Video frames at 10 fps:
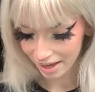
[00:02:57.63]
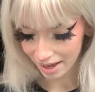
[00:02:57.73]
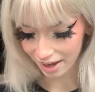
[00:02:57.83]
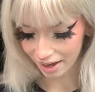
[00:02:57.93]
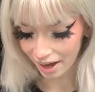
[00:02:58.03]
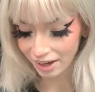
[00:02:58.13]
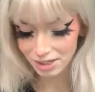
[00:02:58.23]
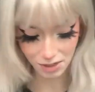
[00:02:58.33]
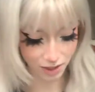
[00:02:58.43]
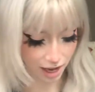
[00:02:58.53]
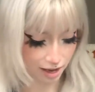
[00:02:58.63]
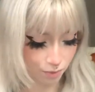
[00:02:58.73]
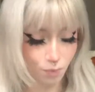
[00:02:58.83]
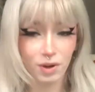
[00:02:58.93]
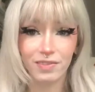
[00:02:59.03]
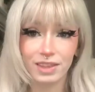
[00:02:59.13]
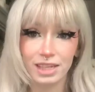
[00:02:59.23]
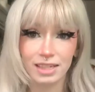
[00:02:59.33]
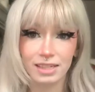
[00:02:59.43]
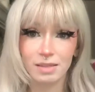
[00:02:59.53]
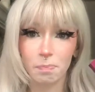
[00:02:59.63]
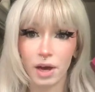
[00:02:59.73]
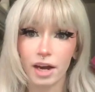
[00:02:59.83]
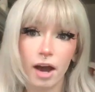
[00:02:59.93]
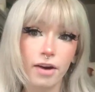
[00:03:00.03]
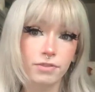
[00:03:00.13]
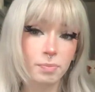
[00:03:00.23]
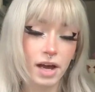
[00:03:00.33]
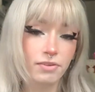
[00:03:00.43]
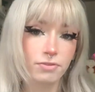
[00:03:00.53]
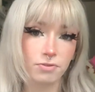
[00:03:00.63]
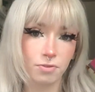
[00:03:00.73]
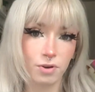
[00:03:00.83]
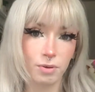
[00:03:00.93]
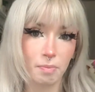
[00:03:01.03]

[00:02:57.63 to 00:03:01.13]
I also got one of these but Hufflepuff for